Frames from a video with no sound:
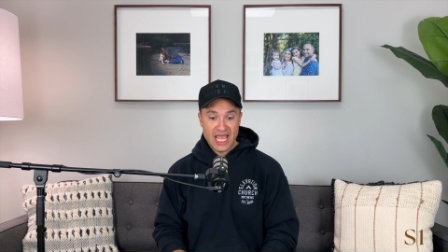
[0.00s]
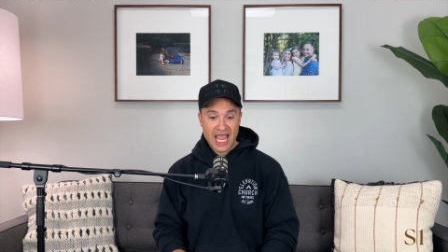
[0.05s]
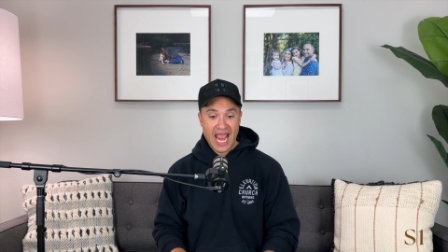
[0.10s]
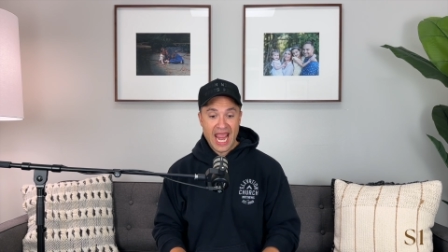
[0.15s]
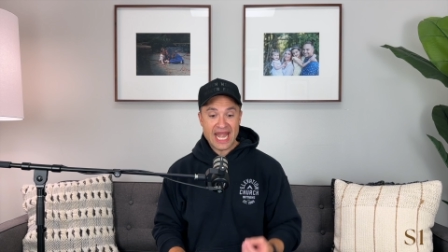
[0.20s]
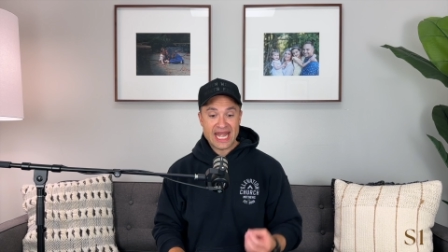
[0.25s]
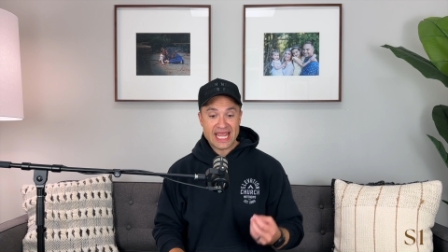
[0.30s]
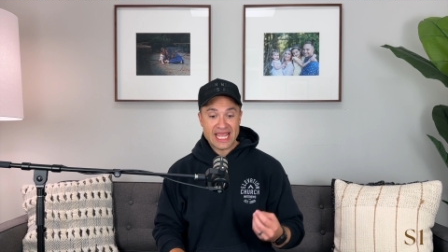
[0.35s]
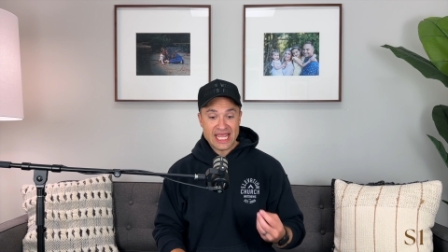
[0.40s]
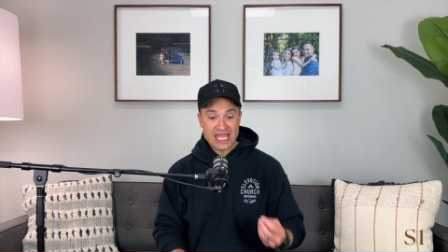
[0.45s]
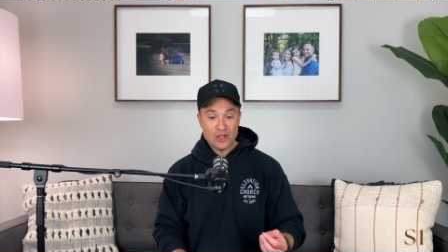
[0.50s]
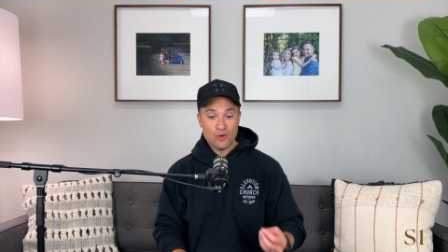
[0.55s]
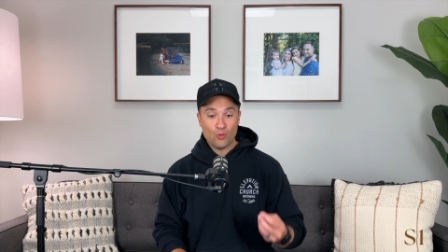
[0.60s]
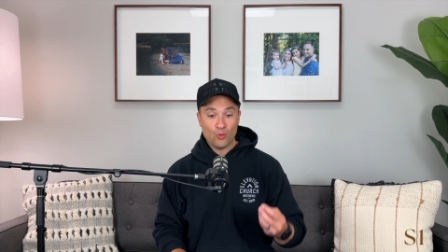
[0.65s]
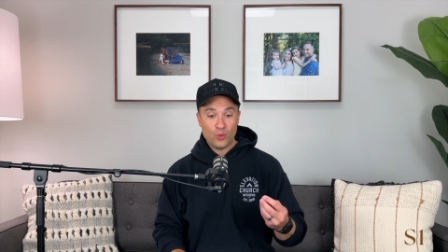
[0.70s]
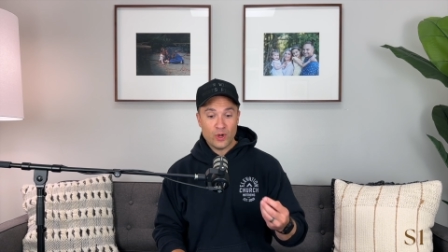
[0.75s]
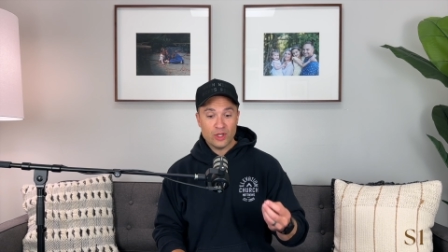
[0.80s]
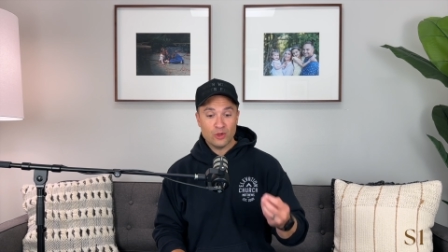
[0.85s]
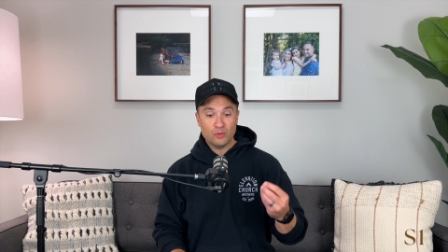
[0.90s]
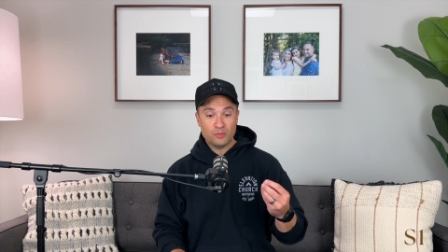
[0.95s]
and it
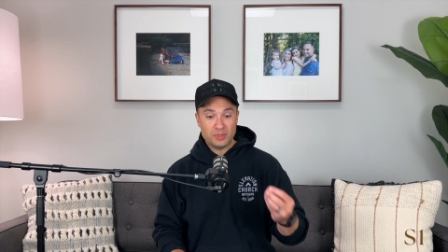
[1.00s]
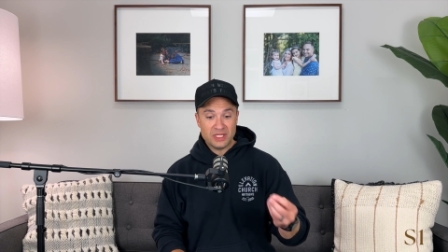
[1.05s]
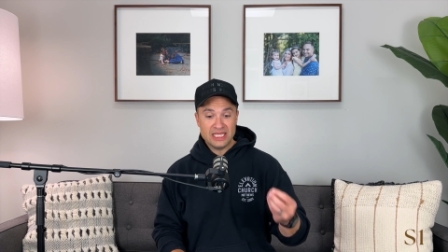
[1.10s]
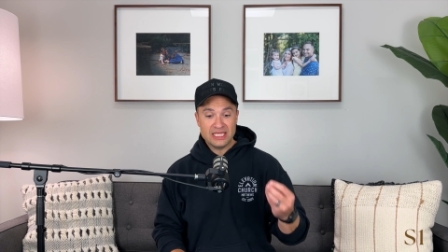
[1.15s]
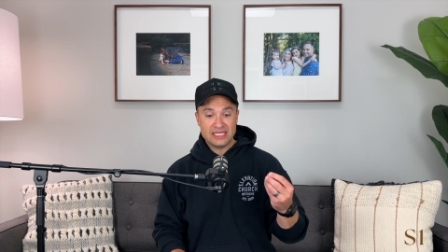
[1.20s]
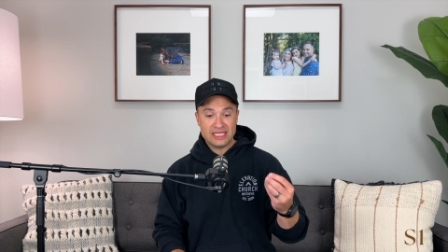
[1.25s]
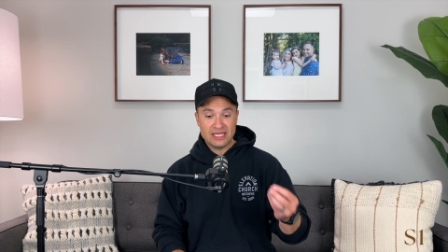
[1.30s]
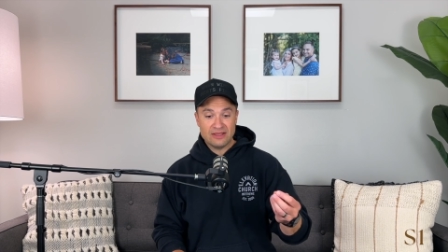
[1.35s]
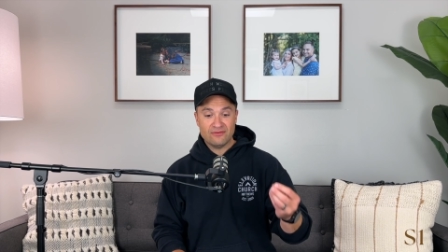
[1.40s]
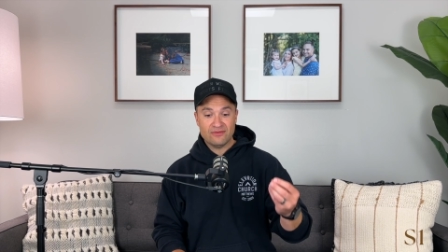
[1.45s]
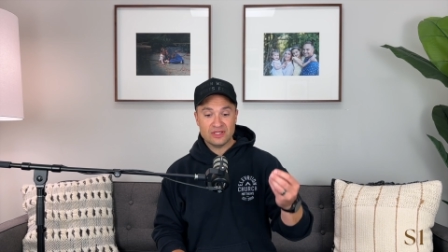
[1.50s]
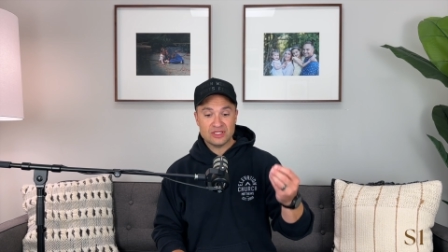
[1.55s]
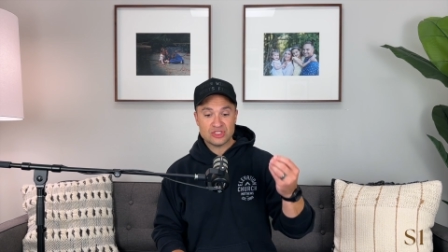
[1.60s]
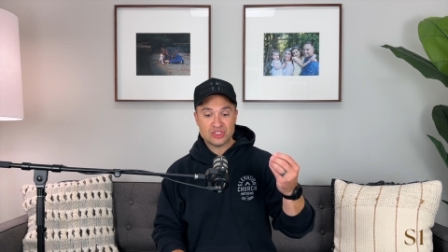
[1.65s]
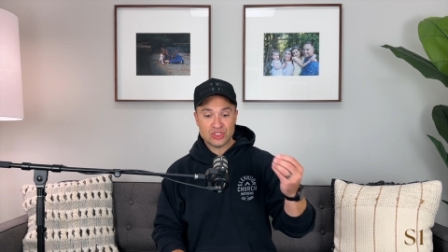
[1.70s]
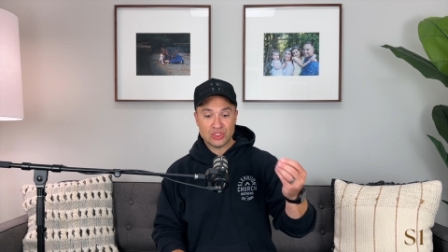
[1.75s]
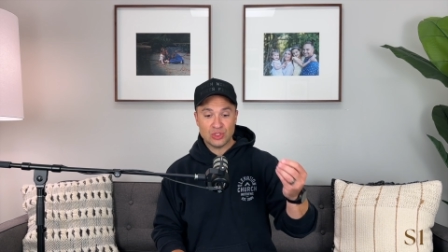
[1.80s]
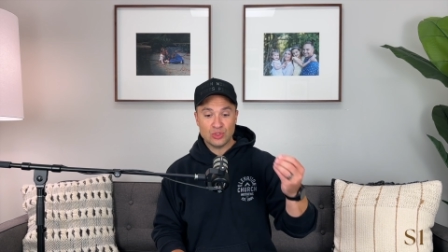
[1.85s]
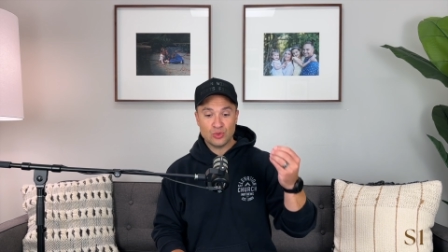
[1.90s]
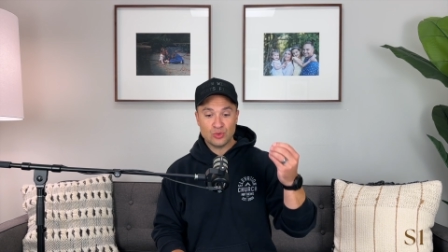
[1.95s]
will be given
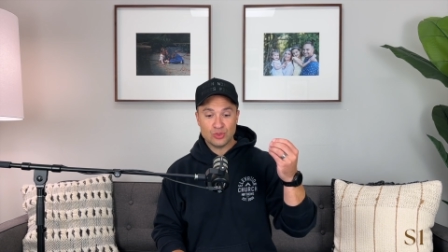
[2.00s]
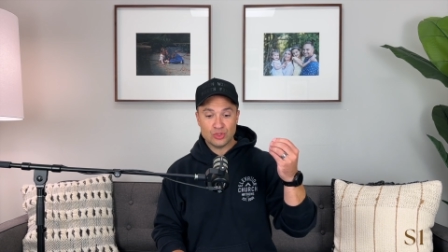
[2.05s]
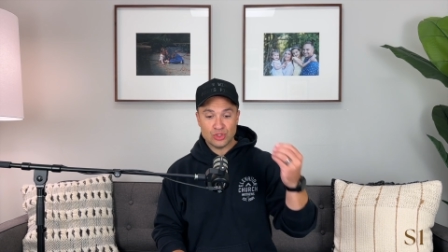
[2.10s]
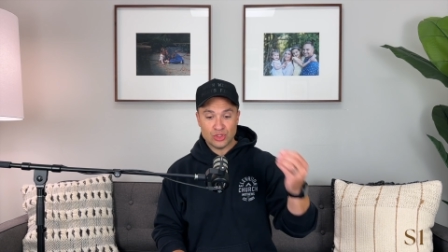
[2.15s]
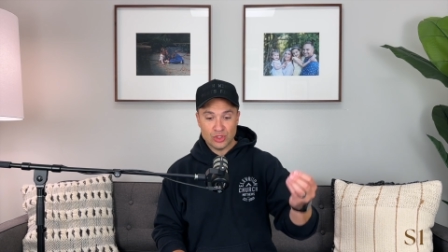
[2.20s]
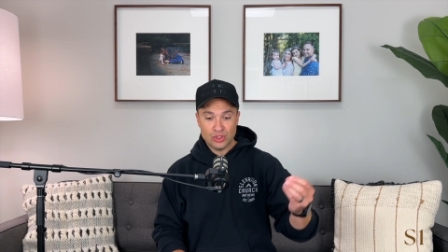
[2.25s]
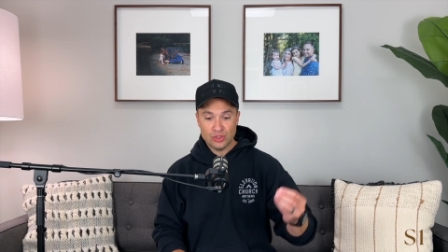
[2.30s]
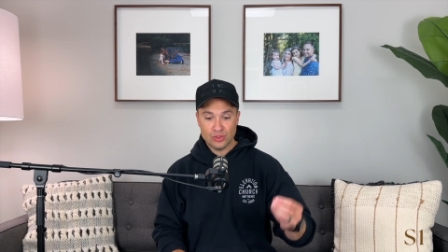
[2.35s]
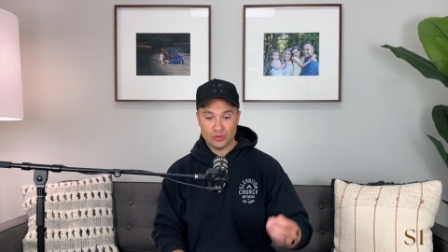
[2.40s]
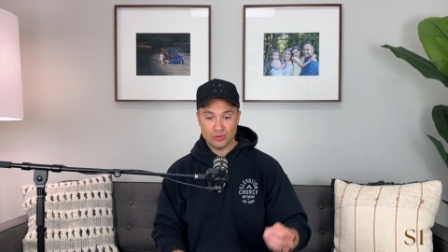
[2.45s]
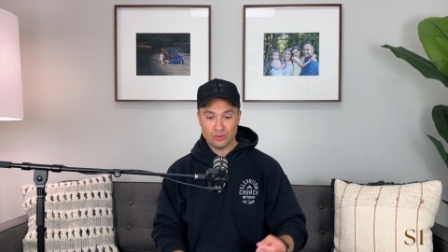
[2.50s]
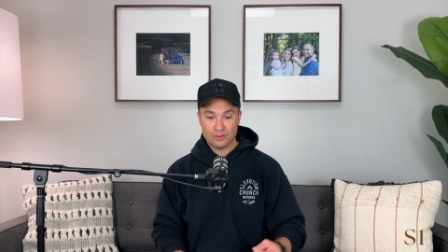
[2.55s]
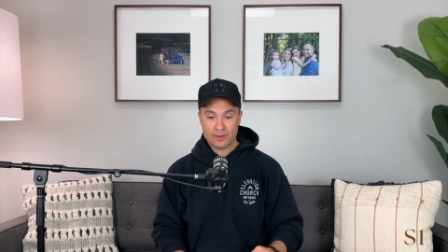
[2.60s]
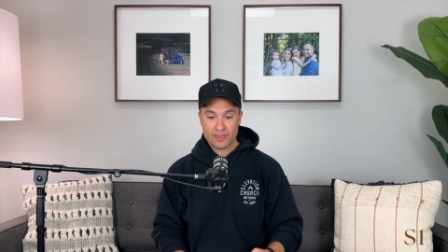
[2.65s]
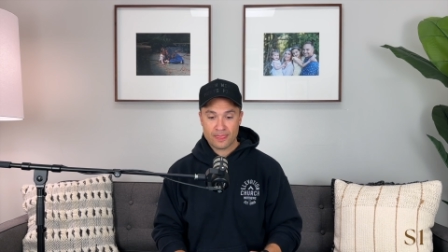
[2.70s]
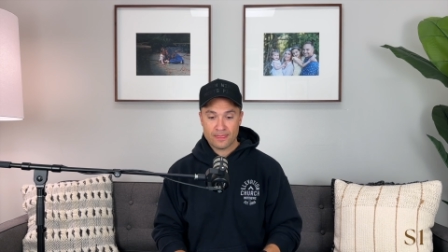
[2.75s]
to you.